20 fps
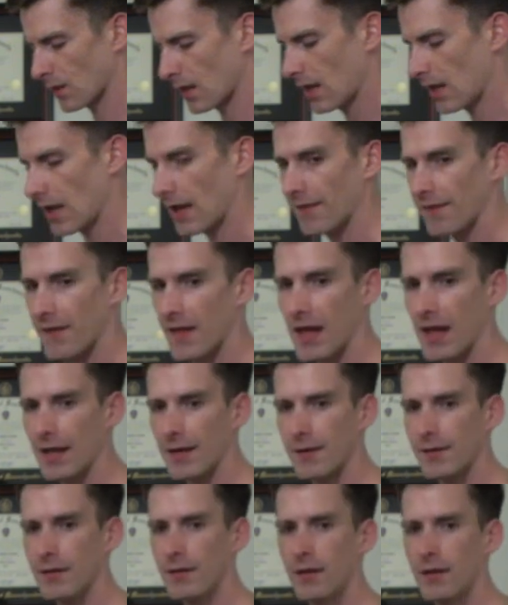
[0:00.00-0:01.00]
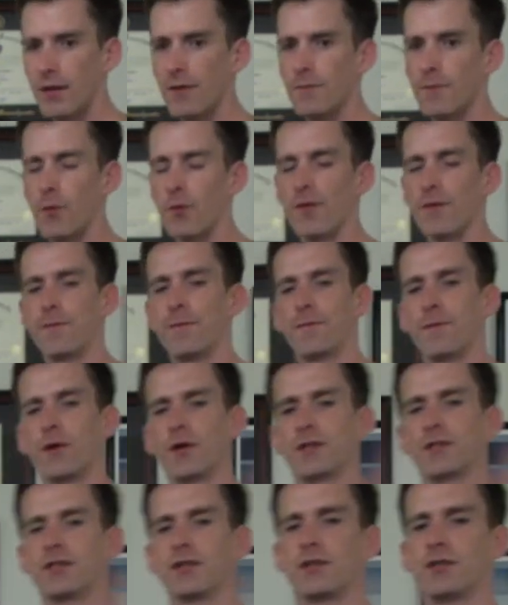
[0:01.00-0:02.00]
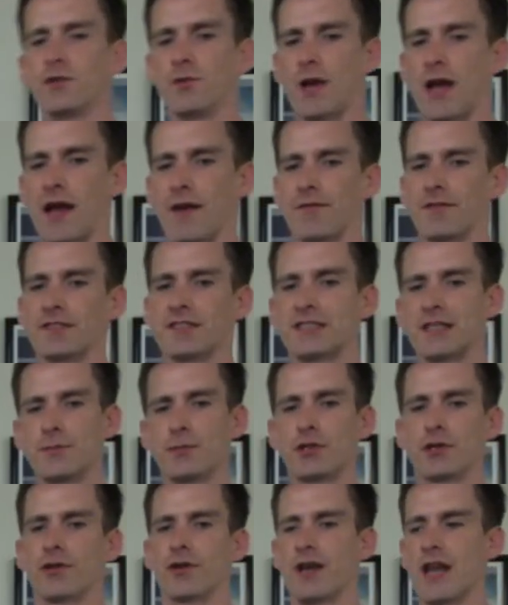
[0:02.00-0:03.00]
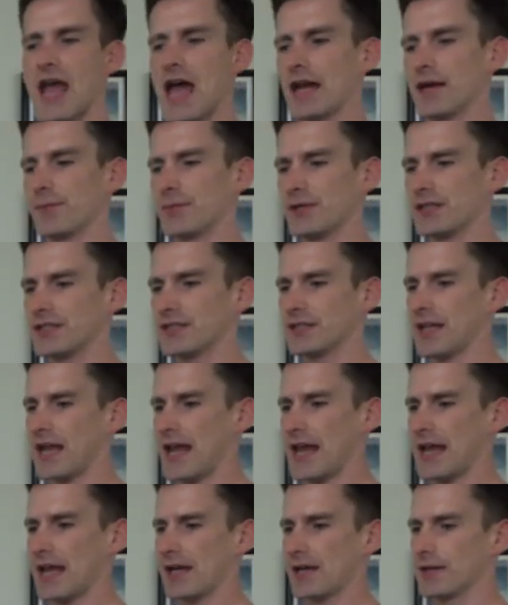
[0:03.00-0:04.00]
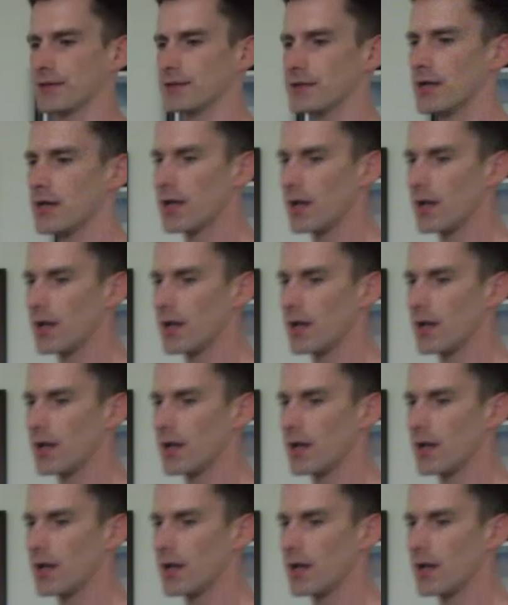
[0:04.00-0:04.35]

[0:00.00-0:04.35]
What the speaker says: And then for the foot, you have a similar anatomy to the hand.